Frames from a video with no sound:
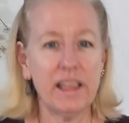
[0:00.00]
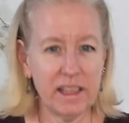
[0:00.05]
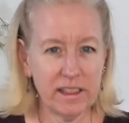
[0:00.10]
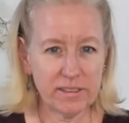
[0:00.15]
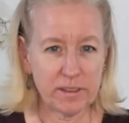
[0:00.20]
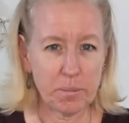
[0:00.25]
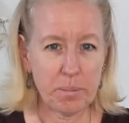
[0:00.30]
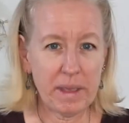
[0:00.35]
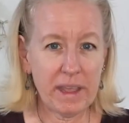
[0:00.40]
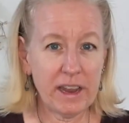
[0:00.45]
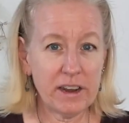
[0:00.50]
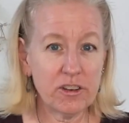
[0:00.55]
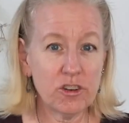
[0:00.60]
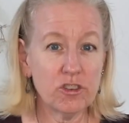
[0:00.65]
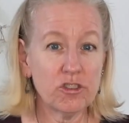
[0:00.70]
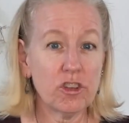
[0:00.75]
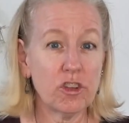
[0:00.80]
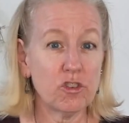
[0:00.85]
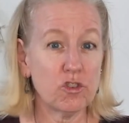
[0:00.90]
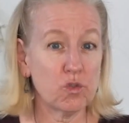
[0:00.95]
is a
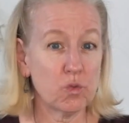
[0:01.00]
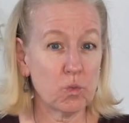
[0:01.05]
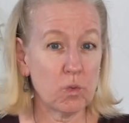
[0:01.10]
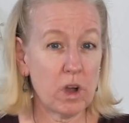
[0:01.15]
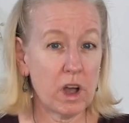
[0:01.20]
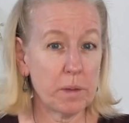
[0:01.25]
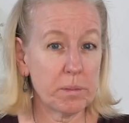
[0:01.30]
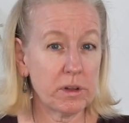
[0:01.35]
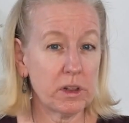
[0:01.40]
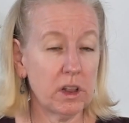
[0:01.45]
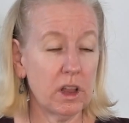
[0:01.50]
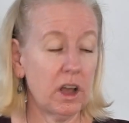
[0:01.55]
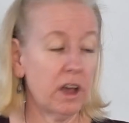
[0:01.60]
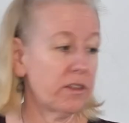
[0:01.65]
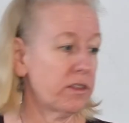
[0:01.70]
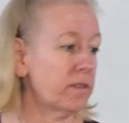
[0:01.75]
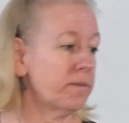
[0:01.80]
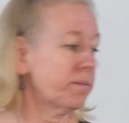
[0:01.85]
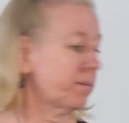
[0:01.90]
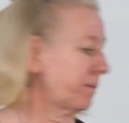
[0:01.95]
painter's drop
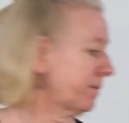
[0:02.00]
cloth.